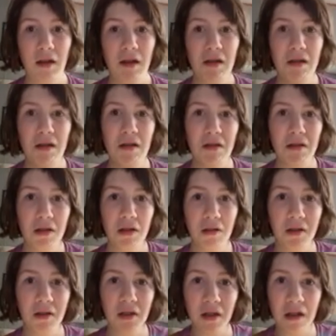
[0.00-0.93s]

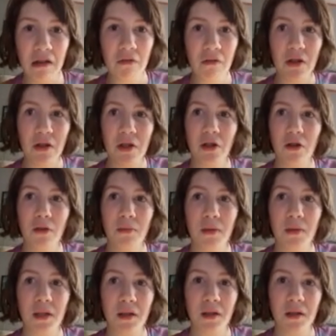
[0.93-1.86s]
"Oh no, it's not
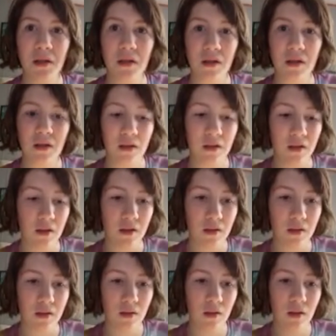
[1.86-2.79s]
original because
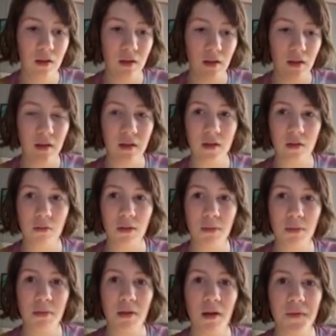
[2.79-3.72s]
it's a
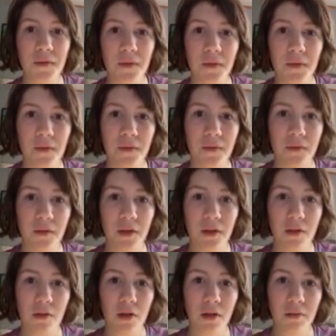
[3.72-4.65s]
ripoff of The
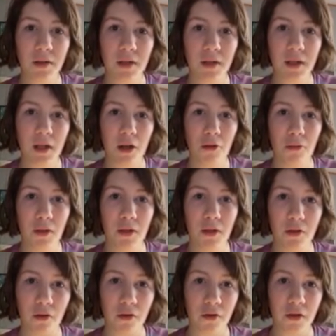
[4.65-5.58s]
Christmas Carol by
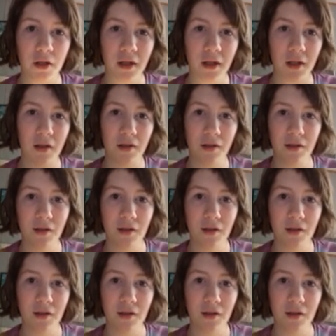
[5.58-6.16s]
Charles Dickens."